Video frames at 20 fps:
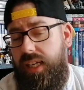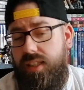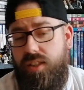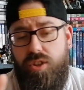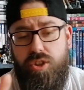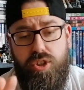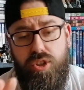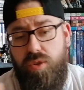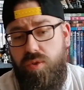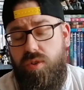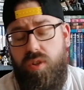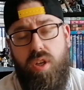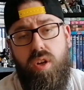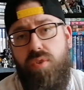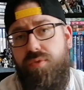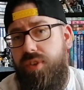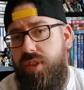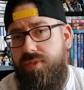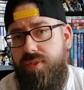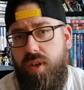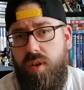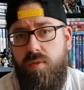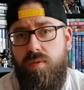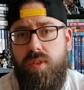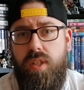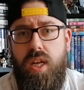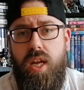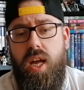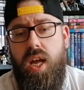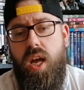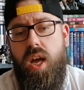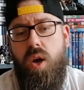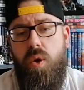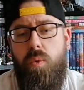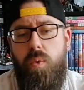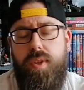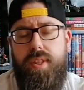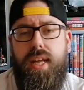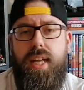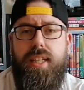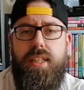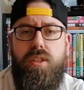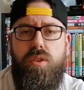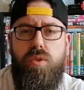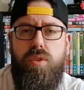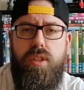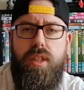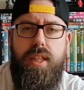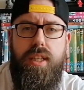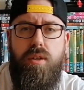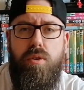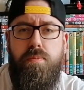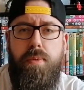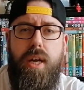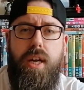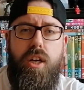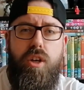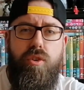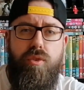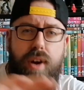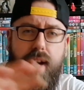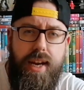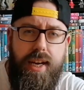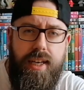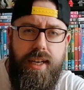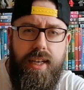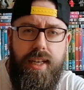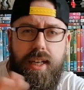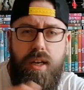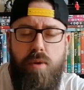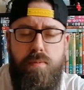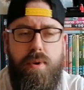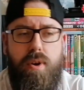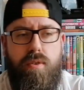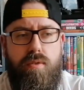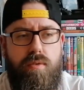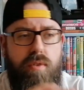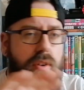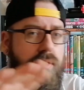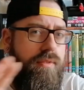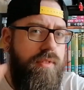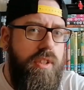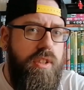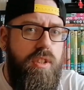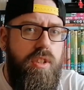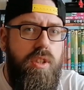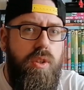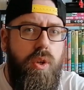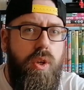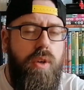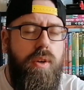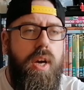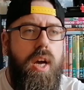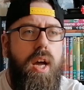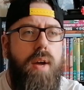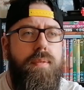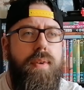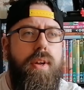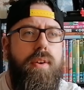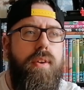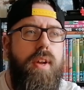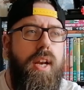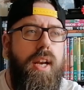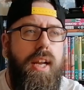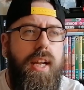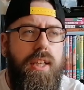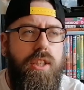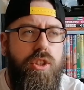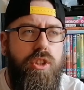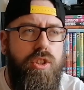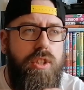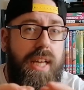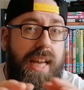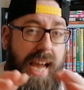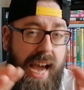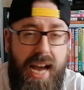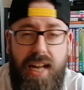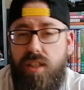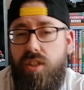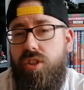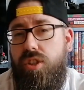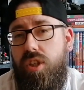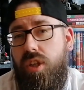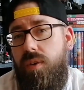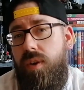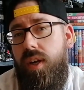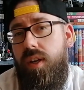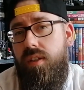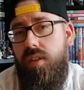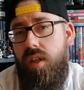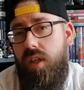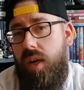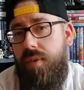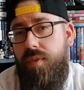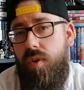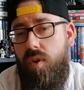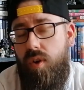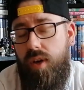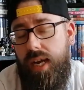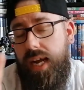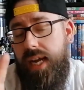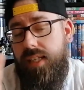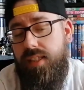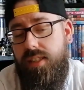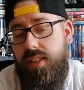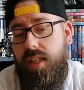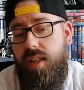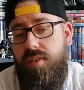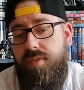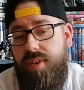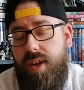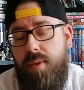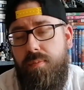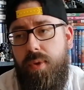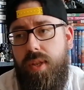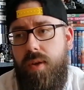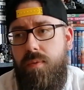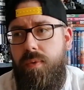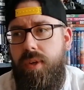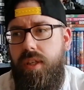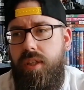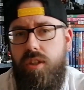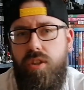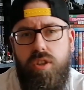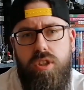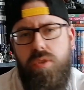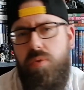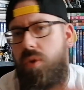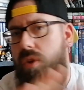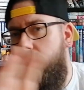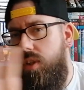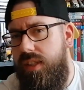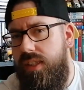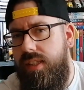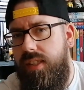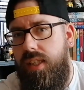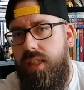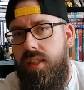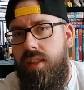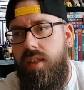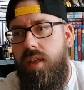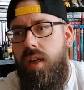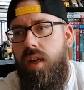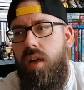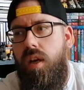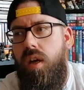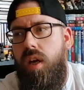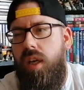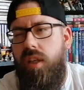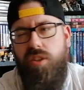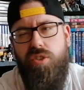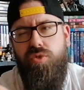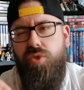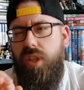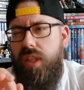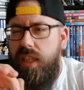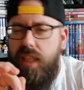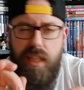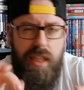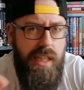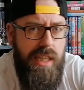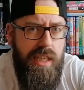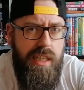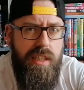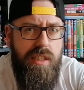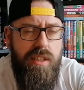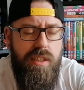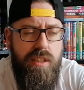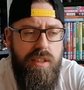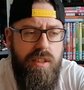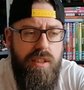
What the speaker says: shoots a lot of his films with that sort of little bit of grain, a little bit of roughness to it, and it adds to it. Don't get me wrong, it adds to the effect. But then when you cut to another scene and it's really clean,